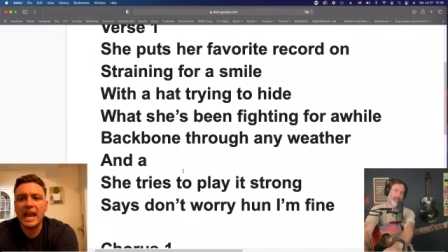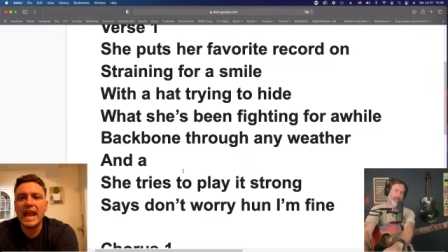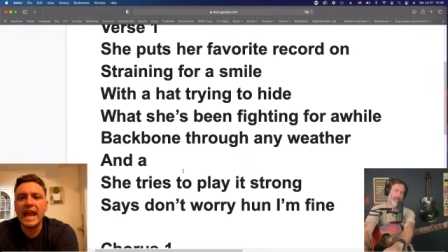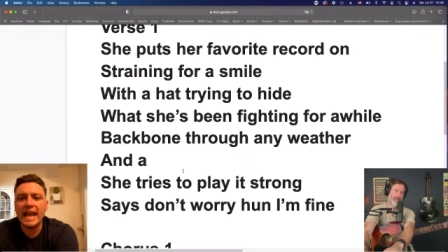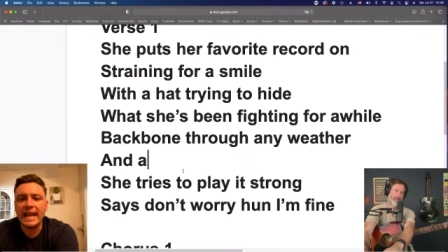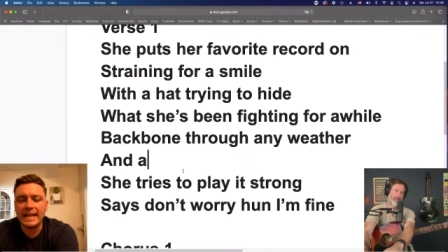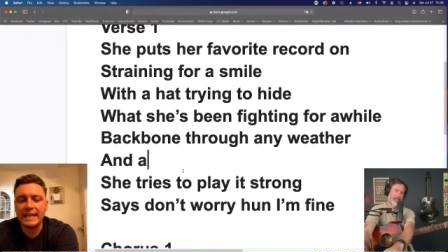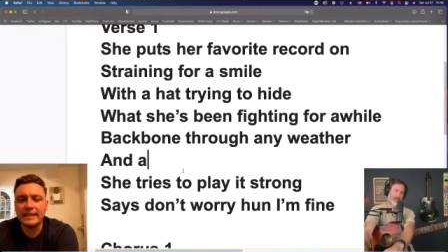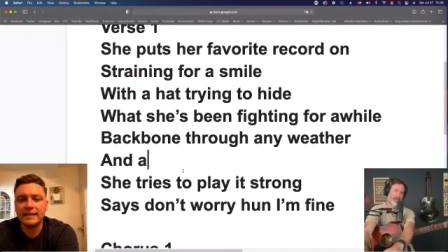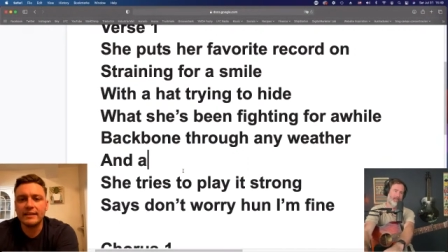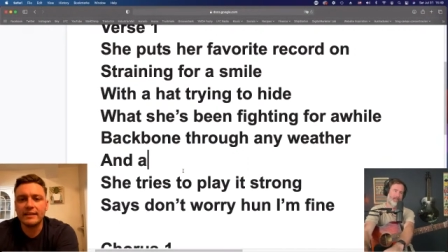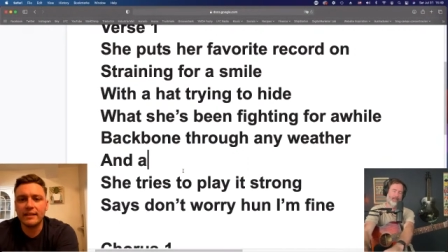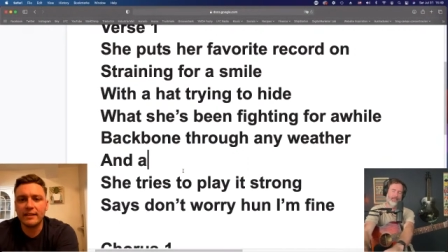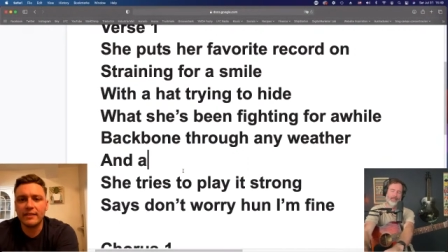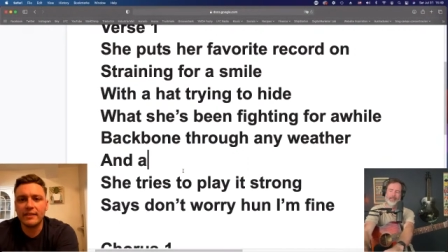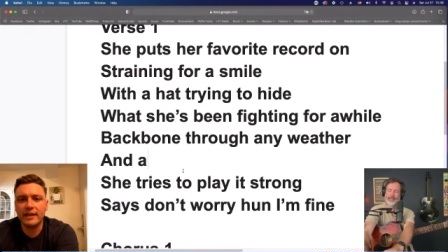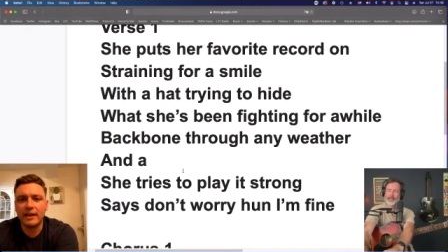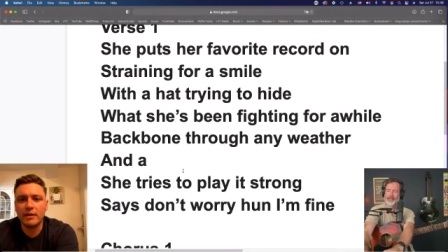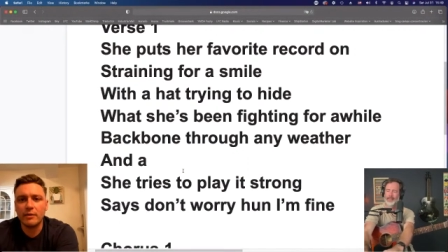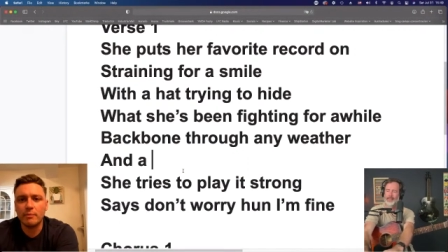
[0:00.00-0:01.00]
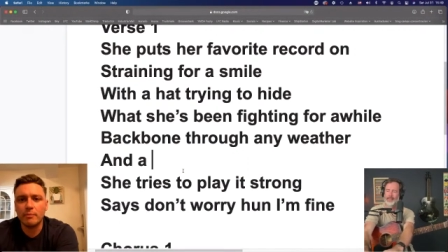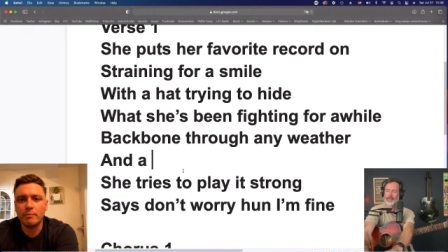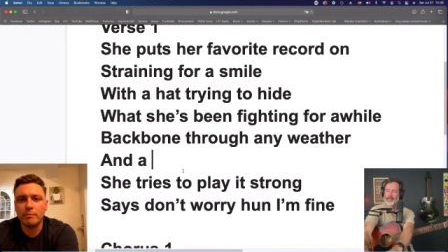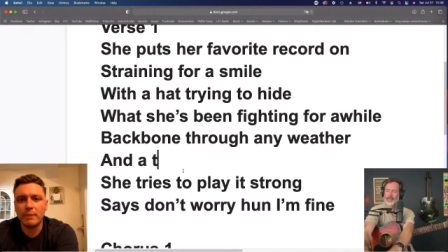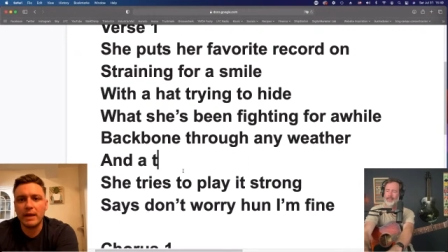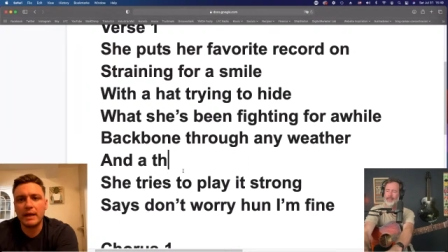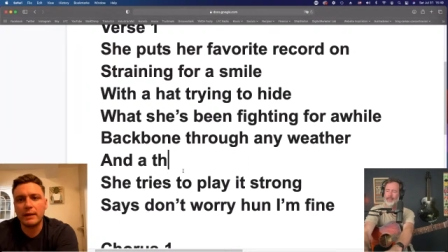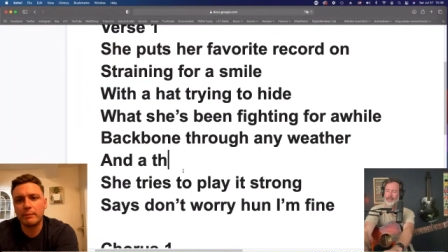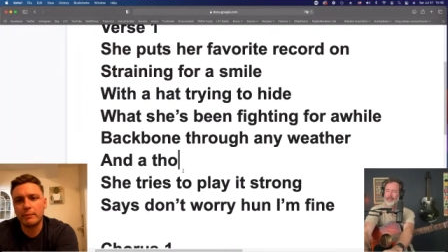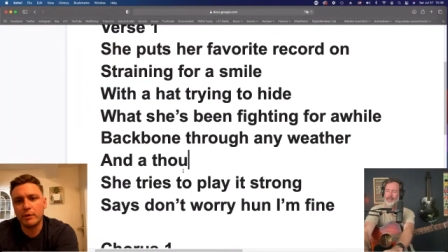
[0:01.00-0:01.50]
And 1,000
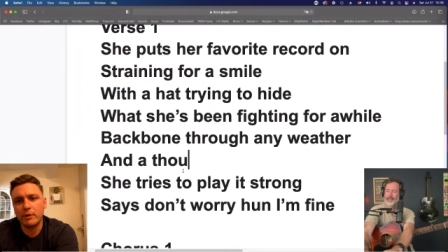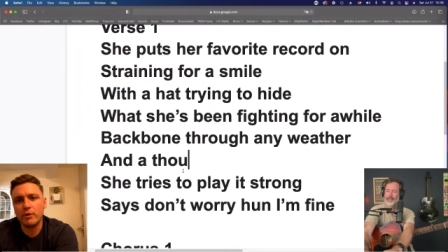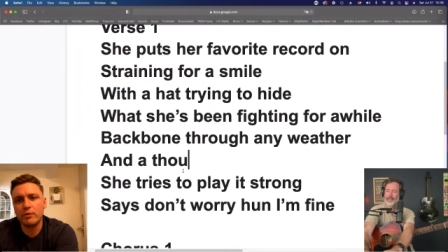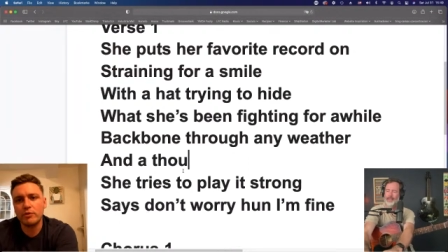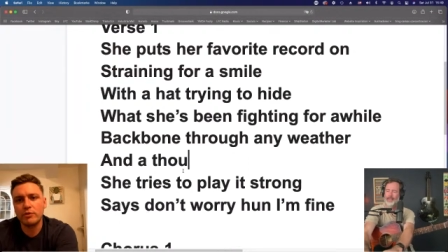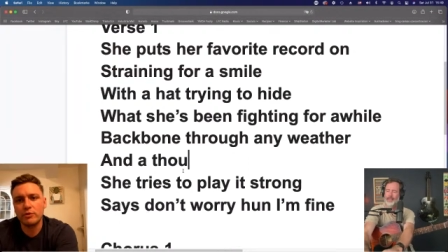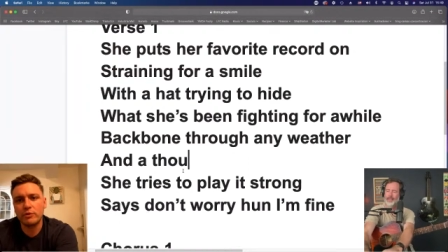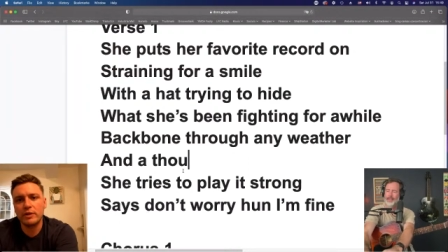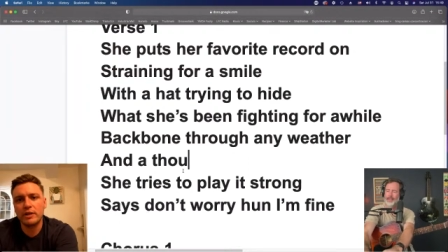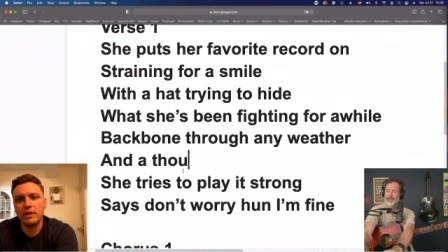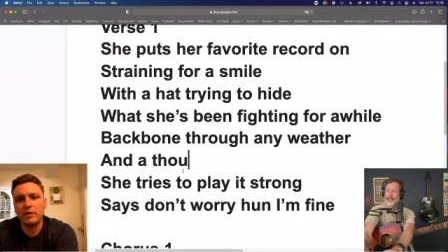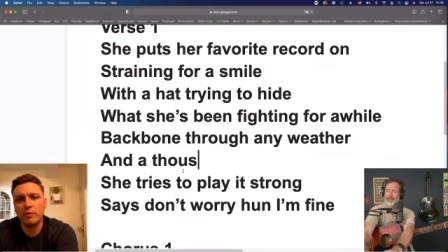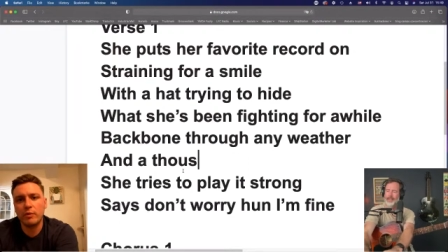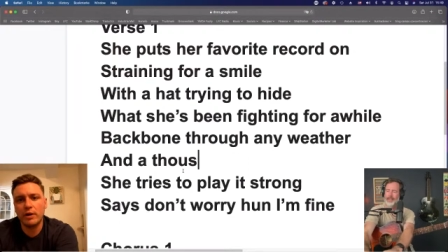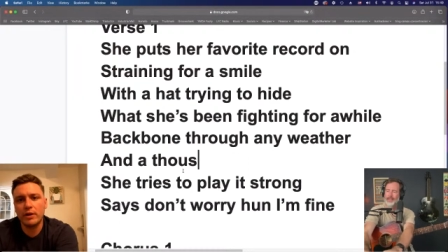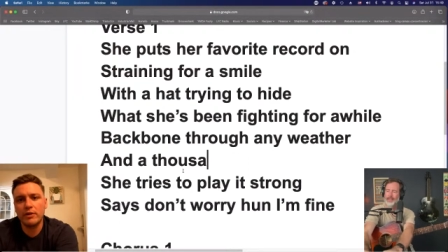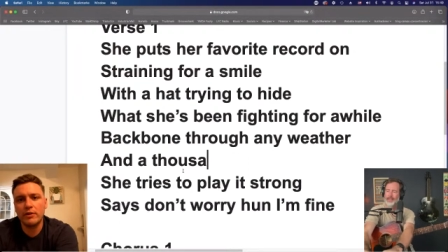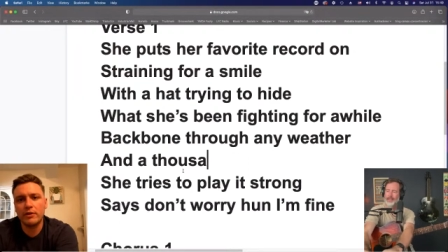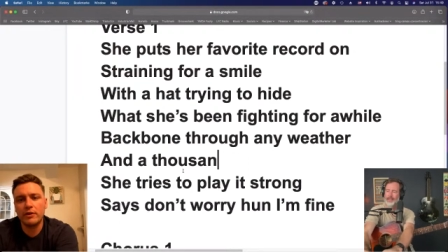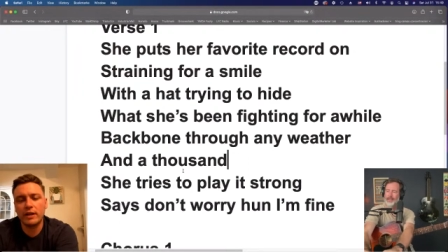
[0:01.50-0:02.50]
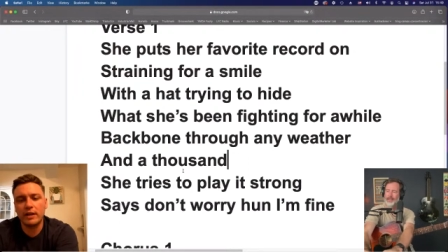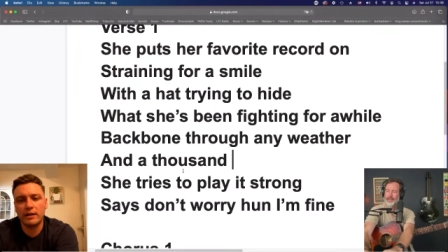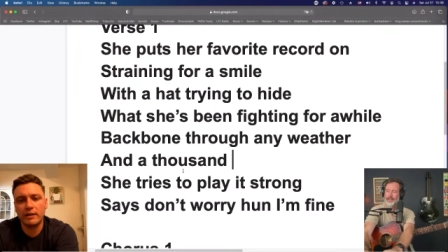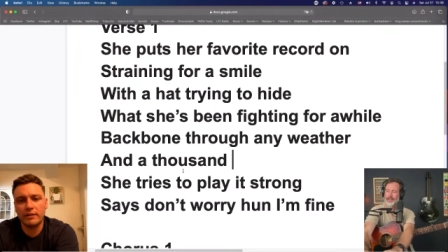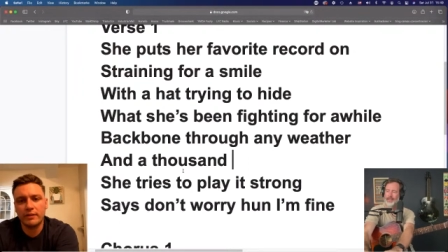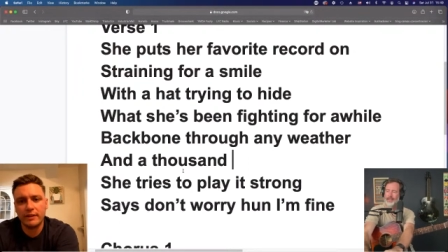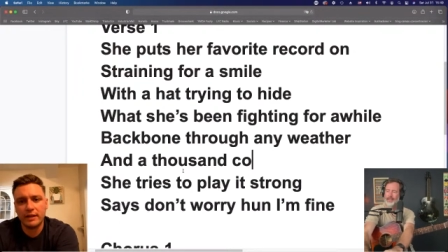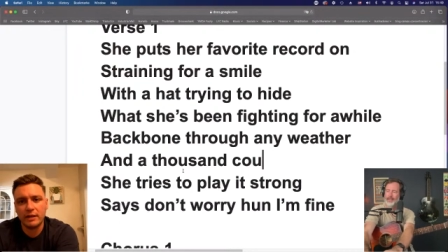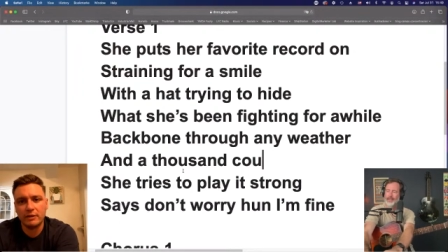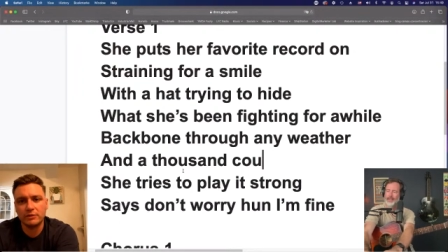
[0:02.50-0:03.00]
backbone through any weather and
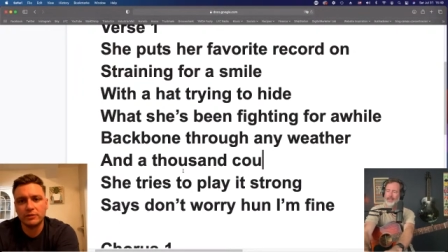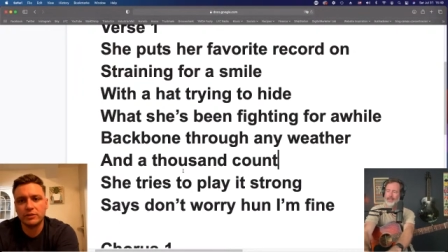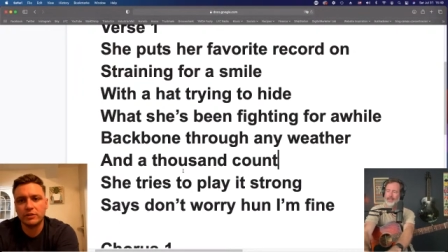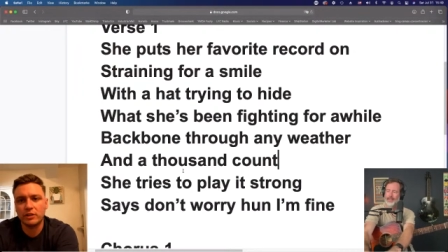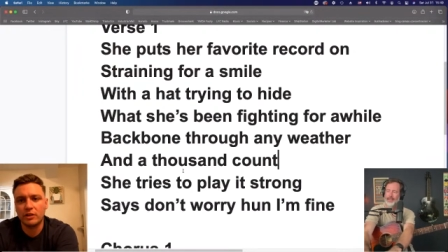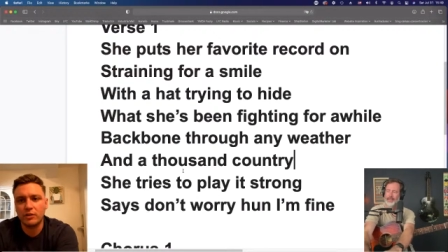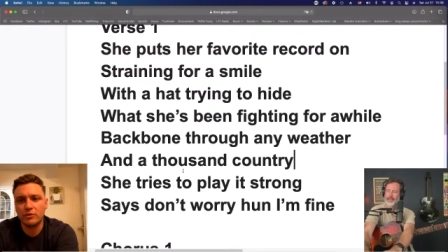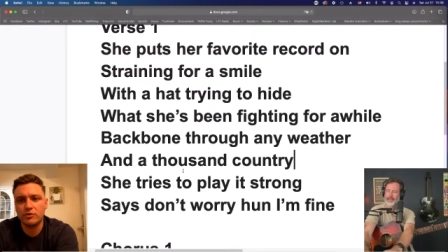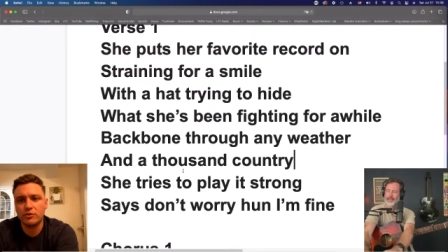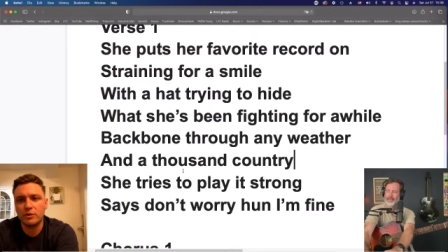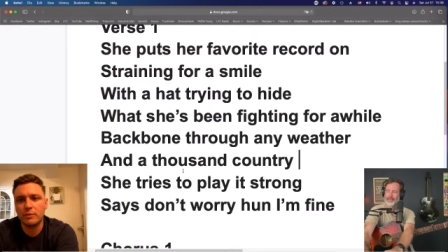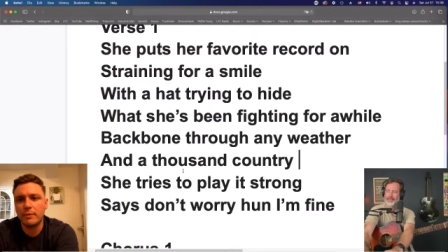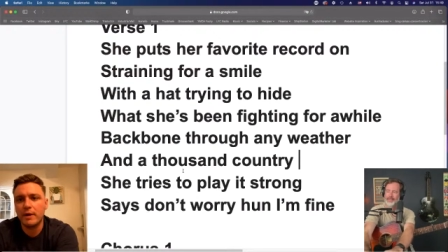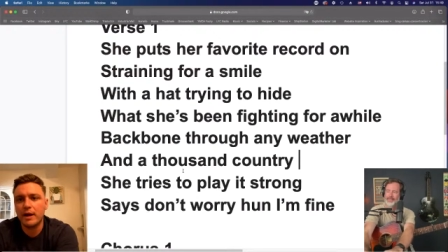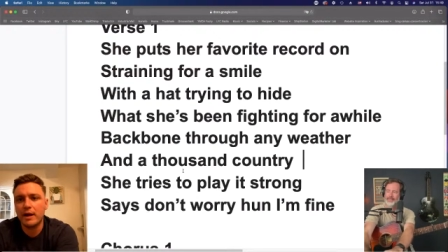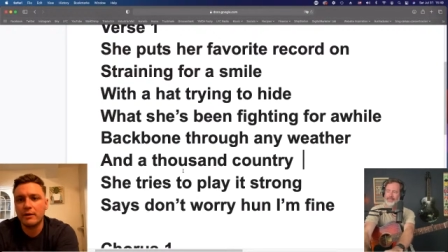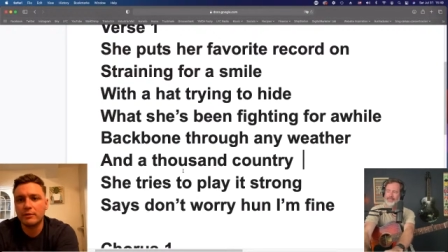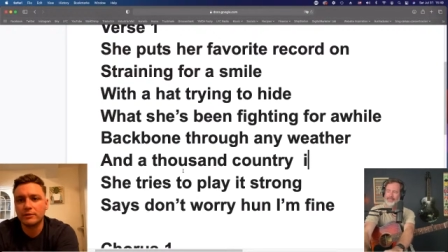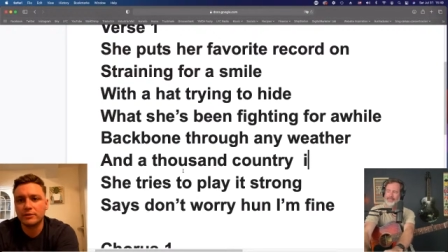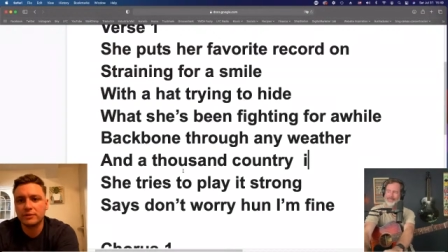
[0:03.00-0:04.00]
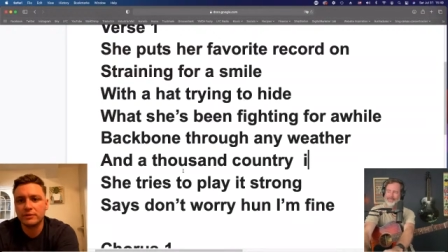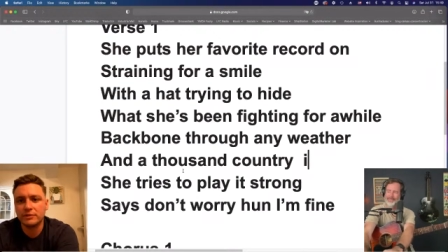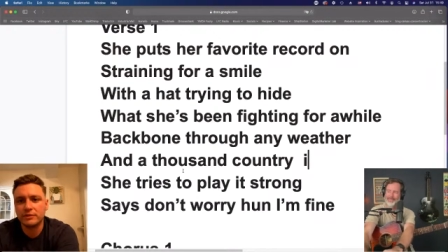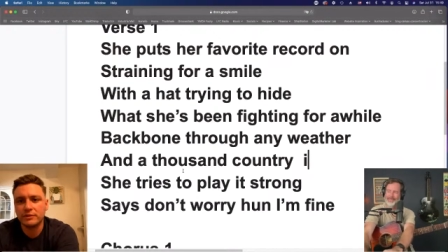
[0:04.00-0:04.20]
1,000 country miles.